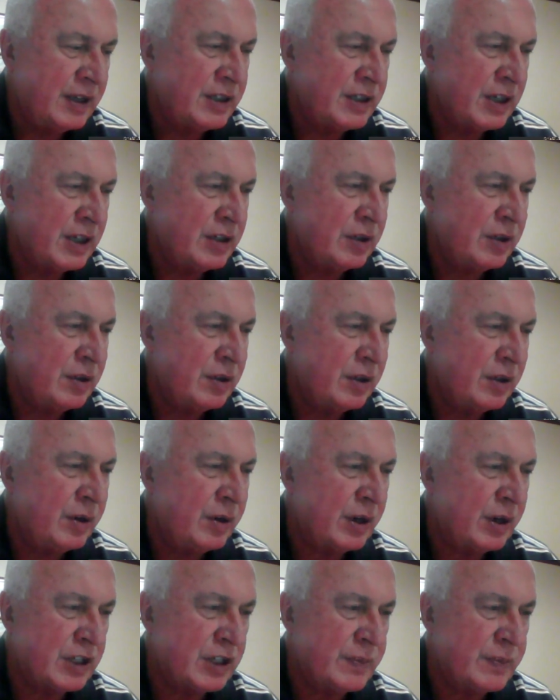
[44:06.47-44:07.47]
This is
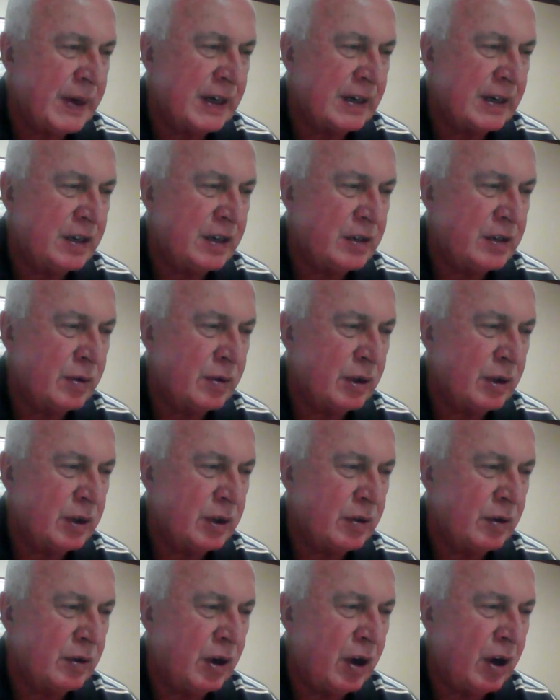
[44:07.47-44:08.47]
you're expected to
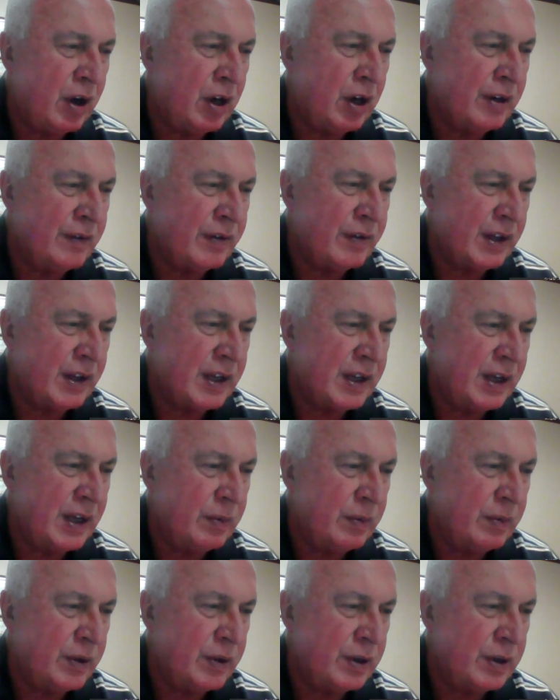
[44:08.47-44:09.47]
include all of the
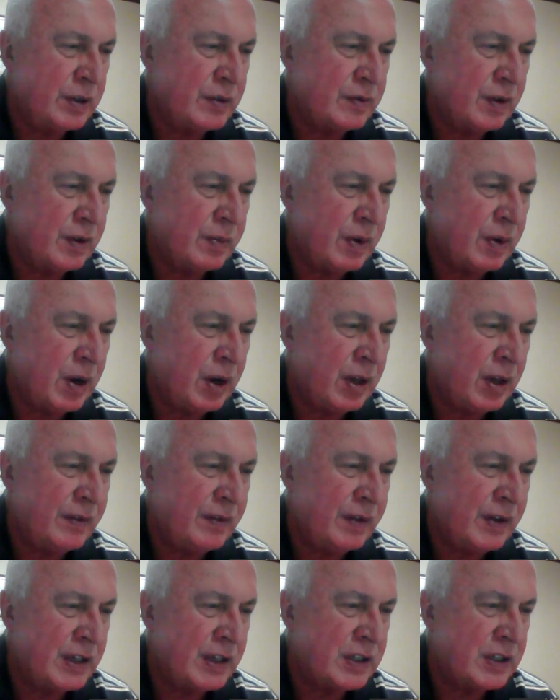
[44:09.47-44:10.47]
keywords from all
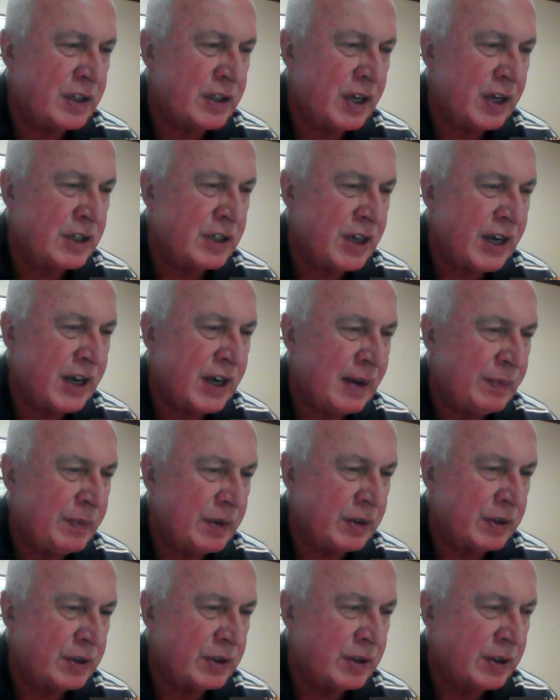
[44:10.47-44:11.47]
of the assigned
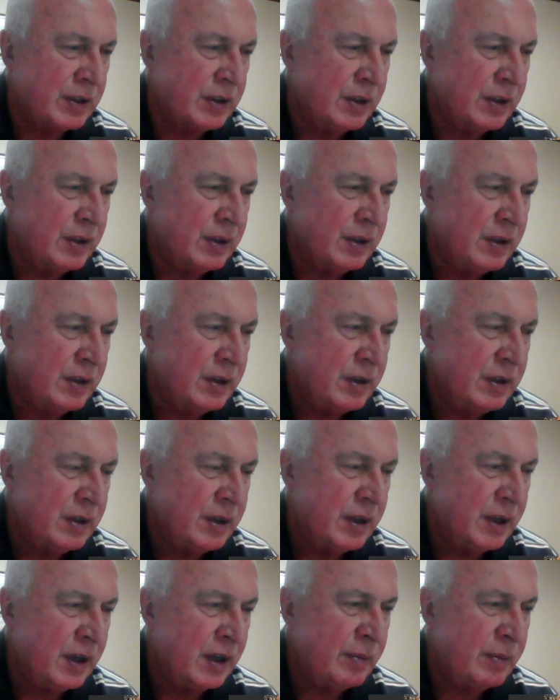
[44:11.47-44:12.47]
chapters
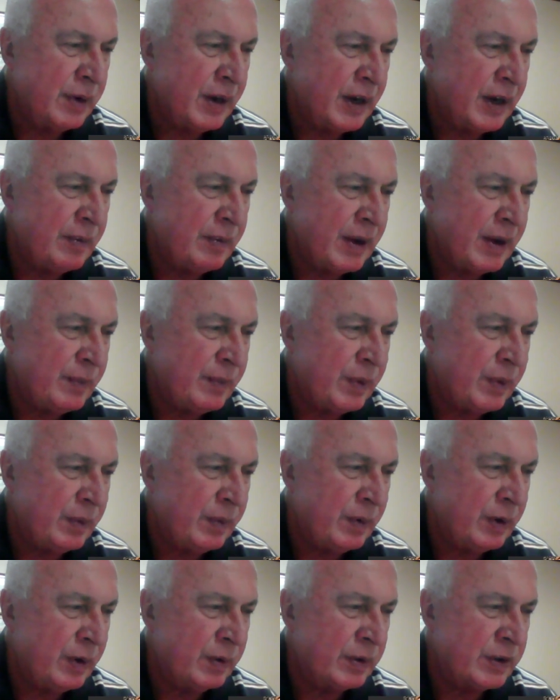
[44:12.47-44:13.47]
in your mind map,
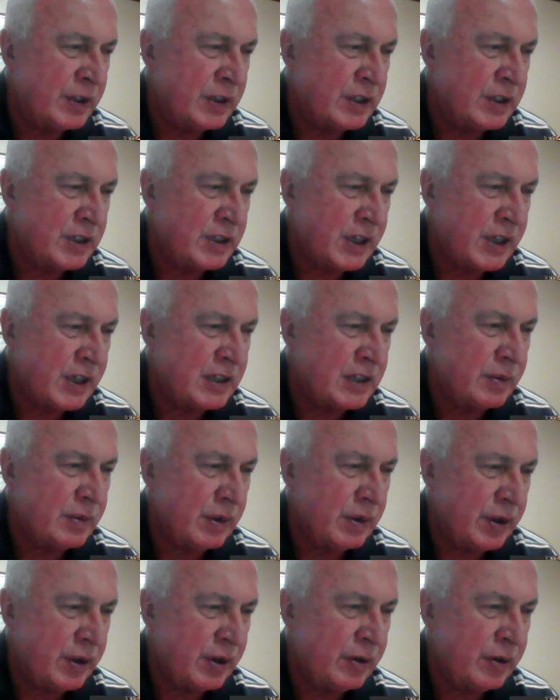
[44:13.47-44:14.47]
but you will discuss it
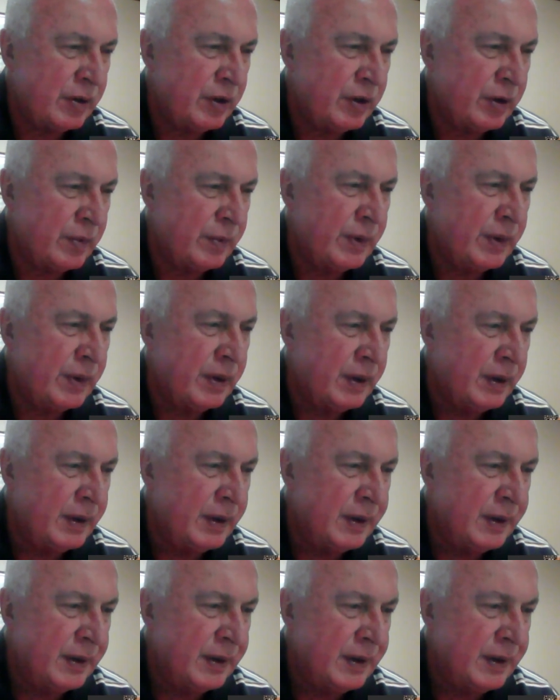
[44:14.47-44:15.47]
with your group,
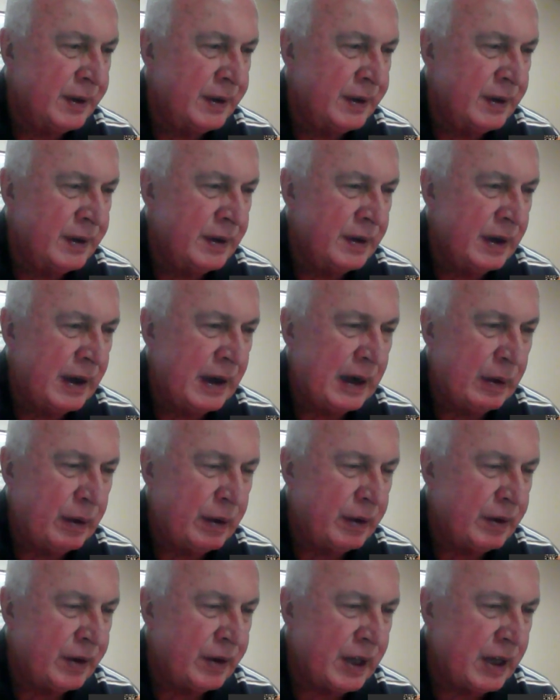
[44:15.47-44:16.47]
how
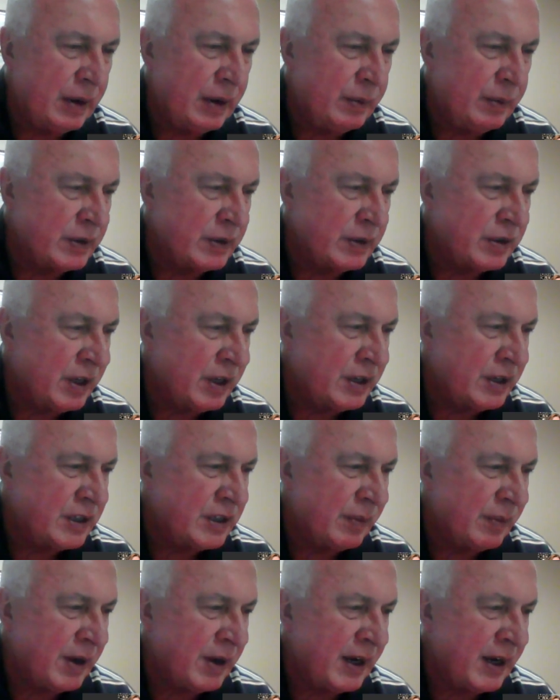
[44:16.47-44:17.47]
all of the keywords
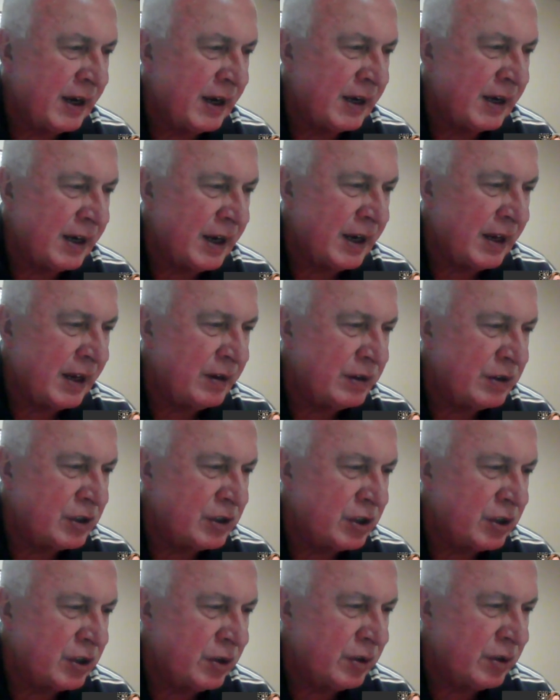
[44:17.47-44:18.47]
concept connect together and
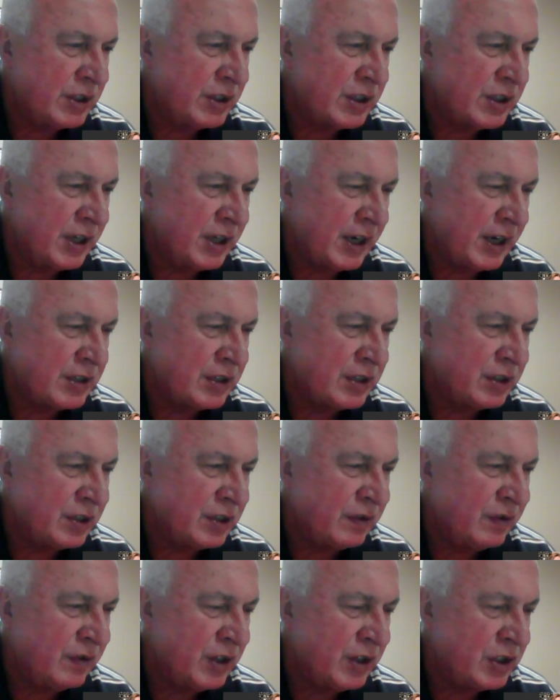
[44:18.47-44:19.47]
show these connections
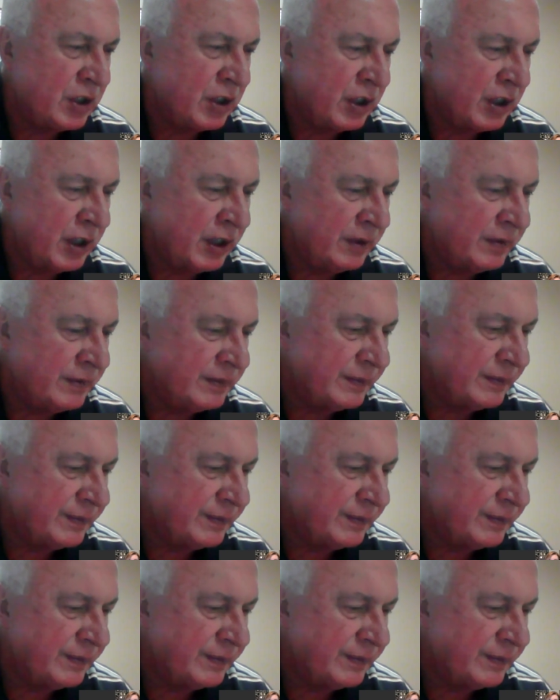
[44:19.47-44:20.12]
visually.